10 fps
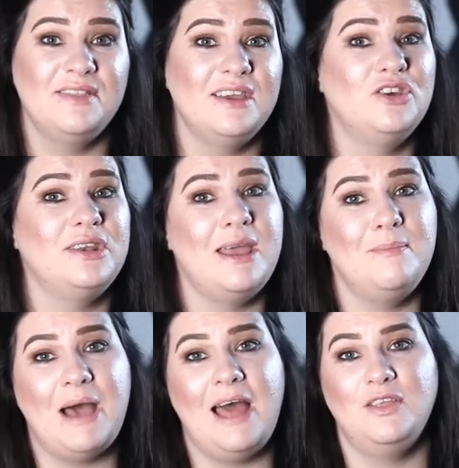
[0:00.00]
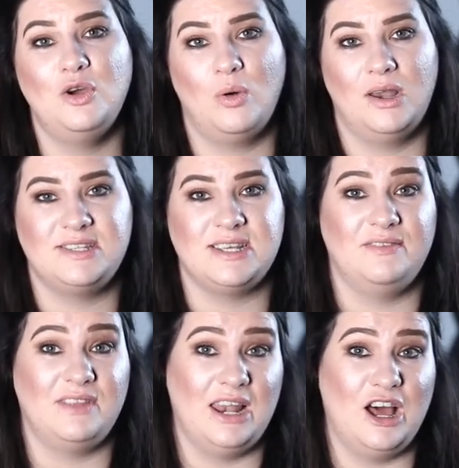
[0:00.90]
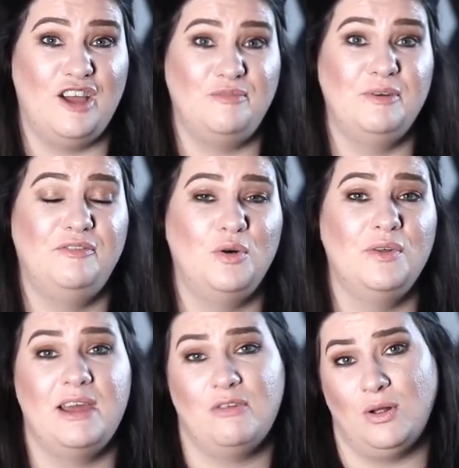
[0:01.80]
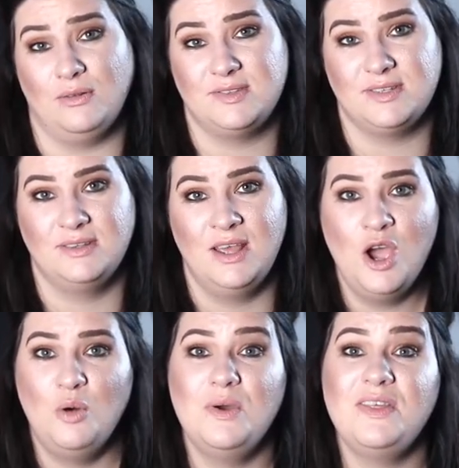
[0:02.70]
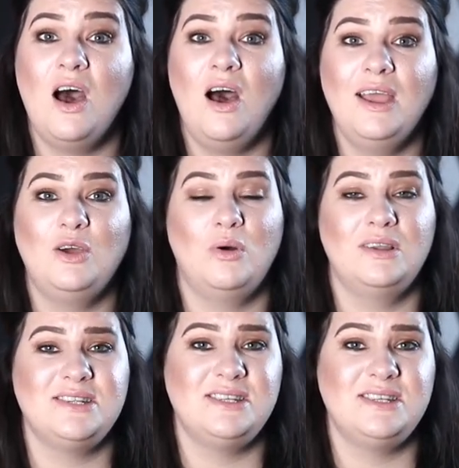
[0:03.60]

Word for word: that could impact the quality of their life before they're old. With a high quality